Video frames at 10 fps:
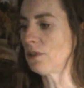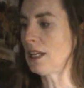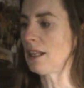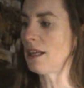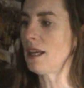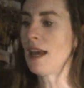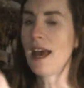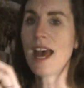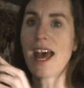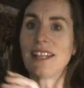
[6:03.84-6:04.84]
real neatly,
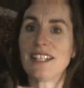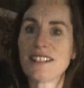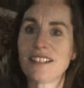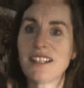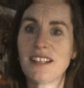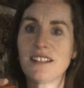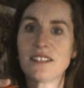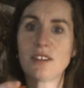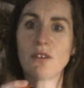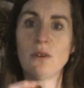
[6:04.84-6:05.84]
and this lid
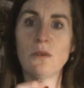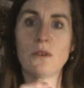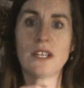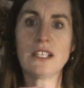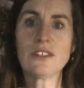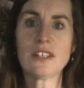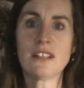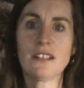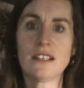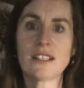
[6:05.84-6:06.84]
is so cool. Can you see
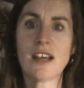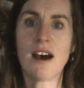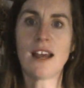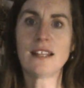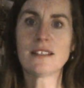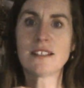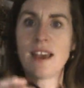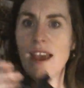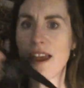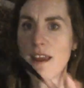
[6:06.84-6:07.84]
the little tines?
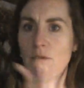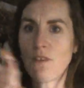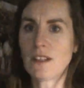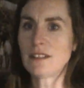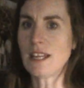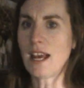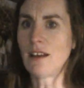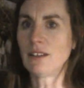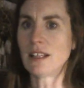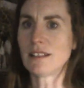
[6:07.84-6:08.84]
It fits
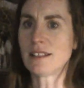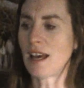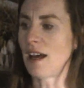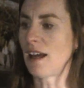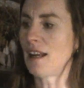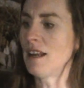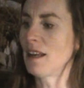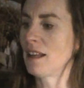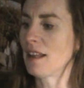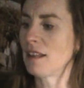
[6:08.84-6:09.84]
down inside
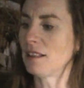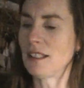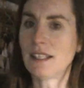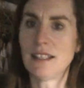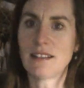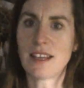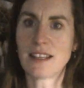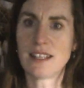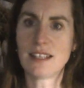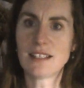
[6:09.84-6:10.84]
the lid
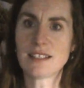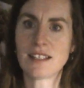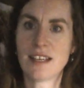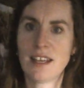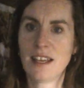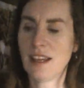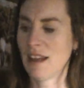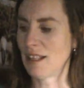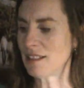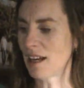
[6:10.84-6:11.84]
like this,
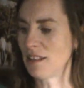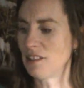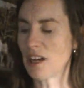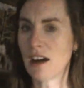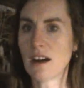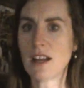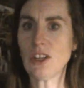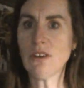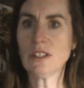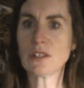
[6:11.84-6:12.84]
inside the jar, and
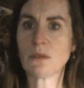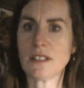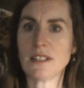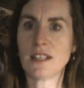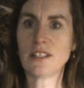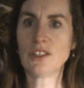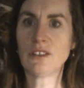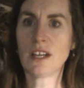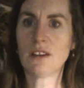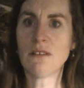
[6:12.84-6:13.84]
you can twist it as you
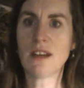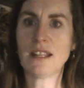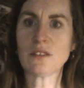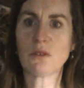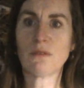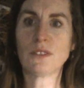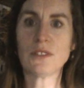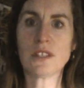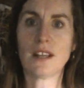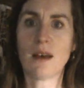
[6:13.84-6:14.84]
go and sort of
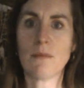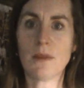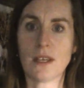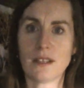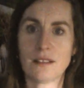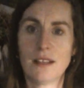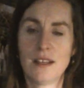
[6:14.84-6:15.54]
loosen up the,